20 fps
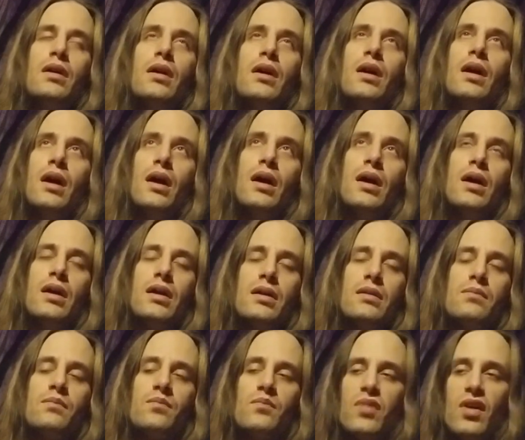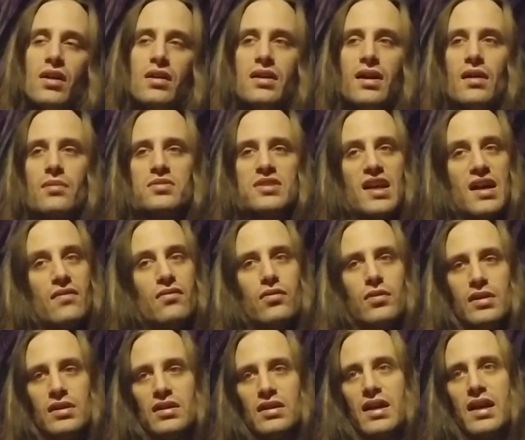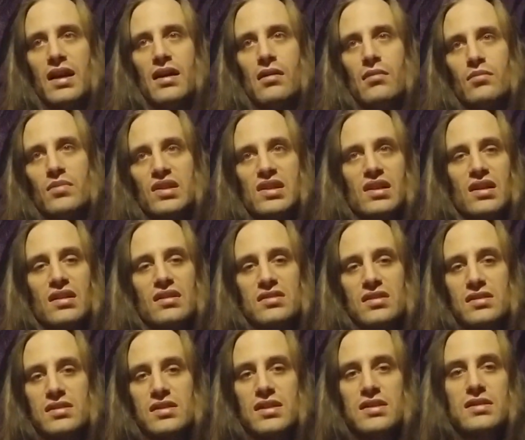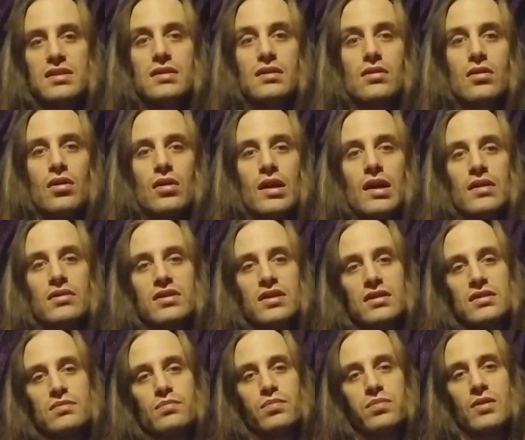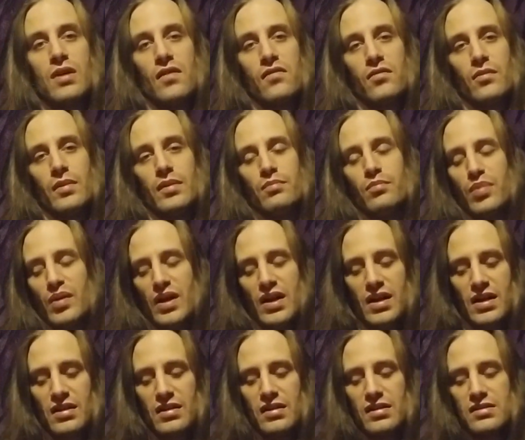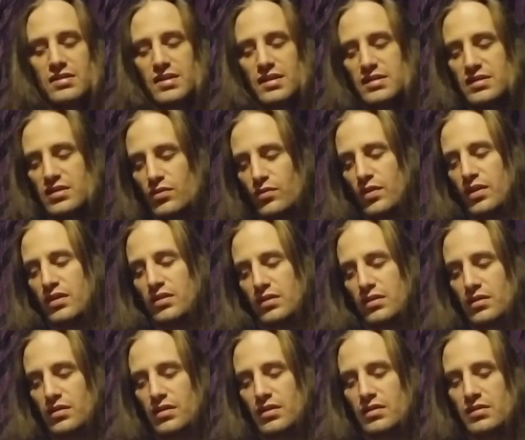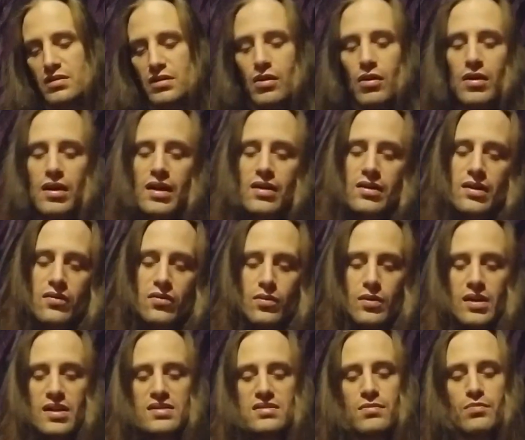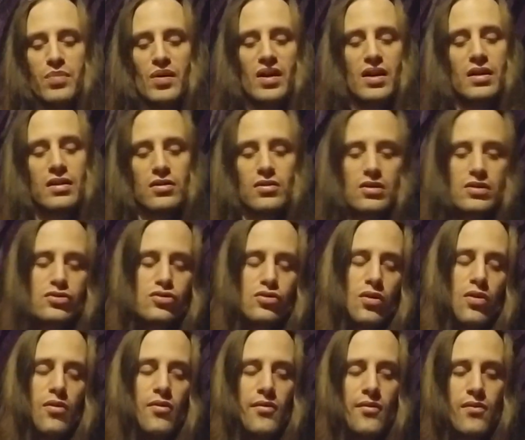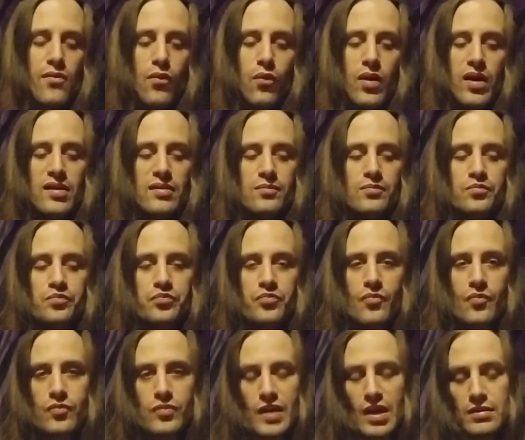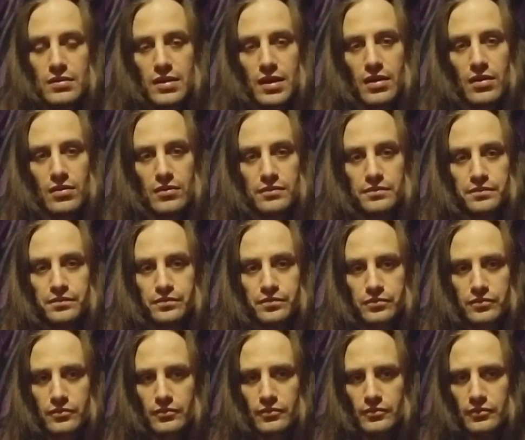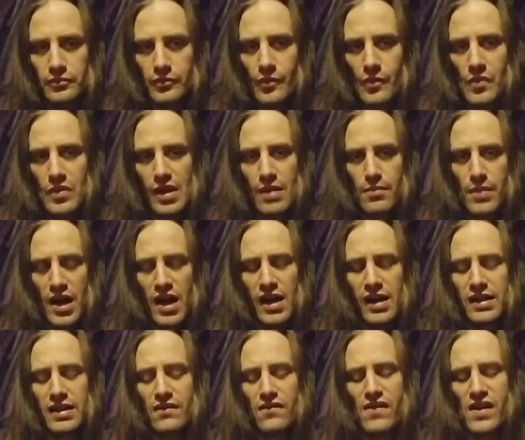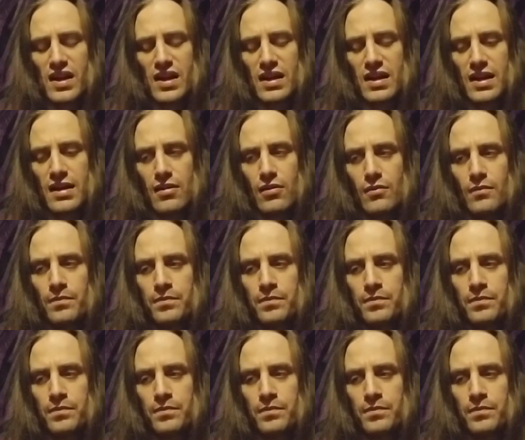And it probably helps to have a real account, because it's easy to call out these government bots. It's easy to call out everyone as a bot or a troll when they're behind a fake account.